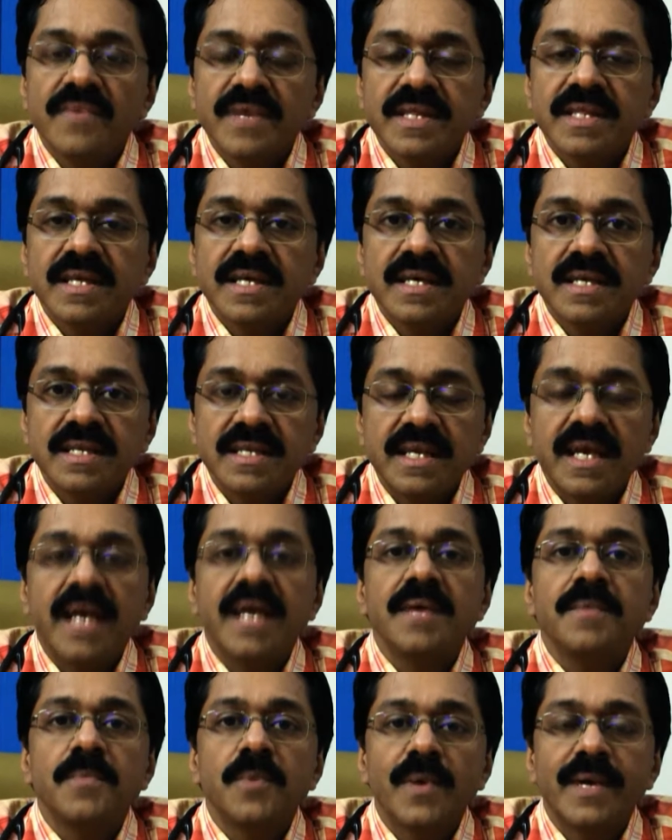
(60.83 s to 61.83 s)
with
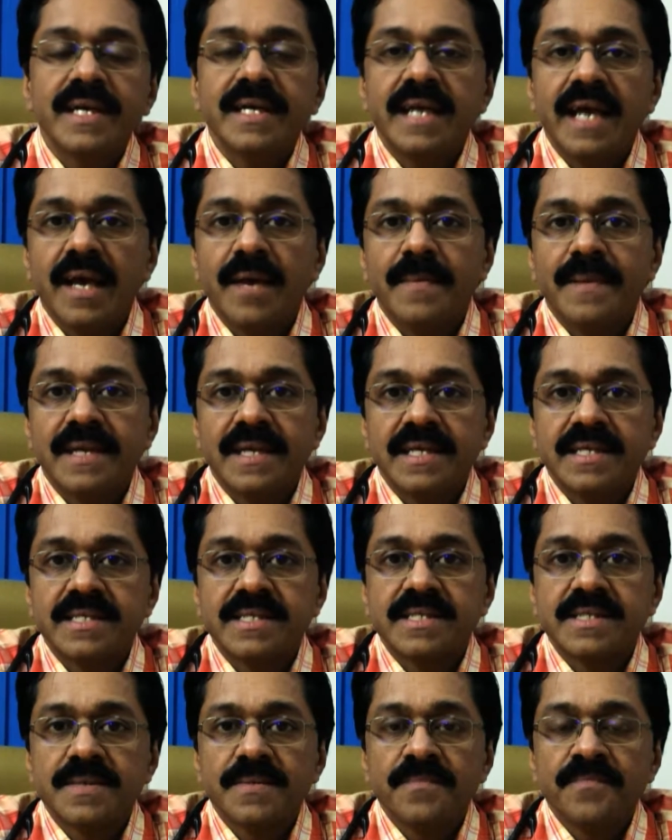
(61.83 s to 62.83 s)
type 1
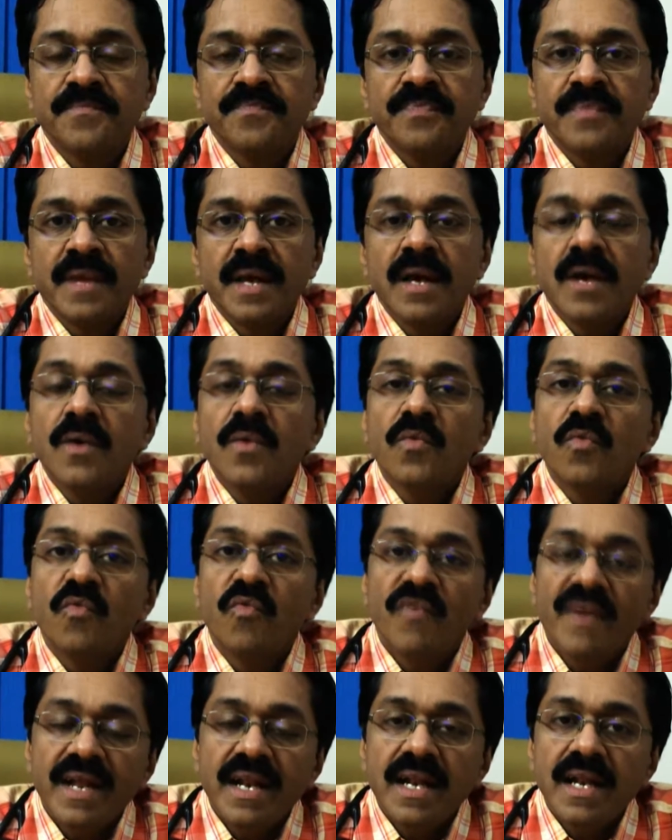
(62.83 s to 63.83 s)
diabetes
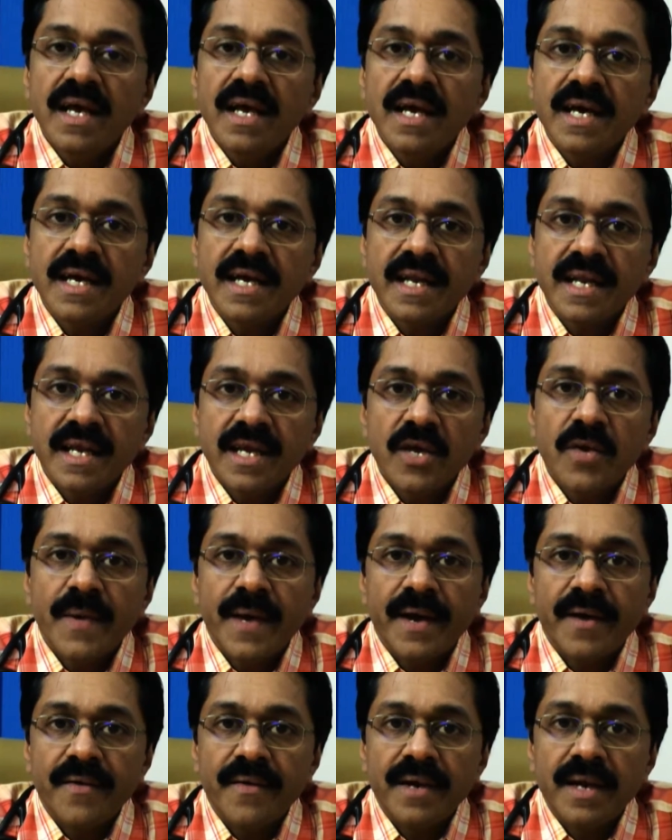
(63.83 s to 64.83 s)
will
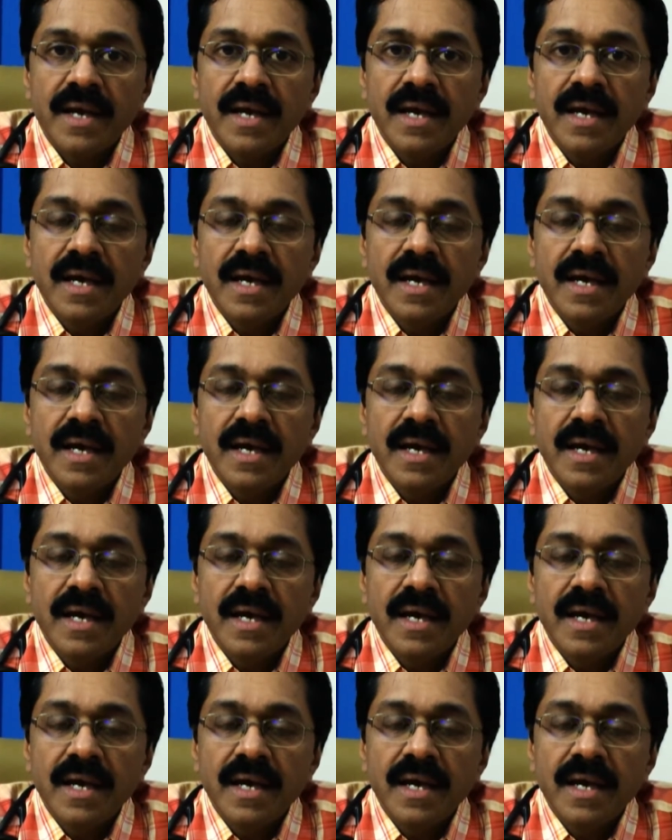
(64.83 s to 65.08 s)
require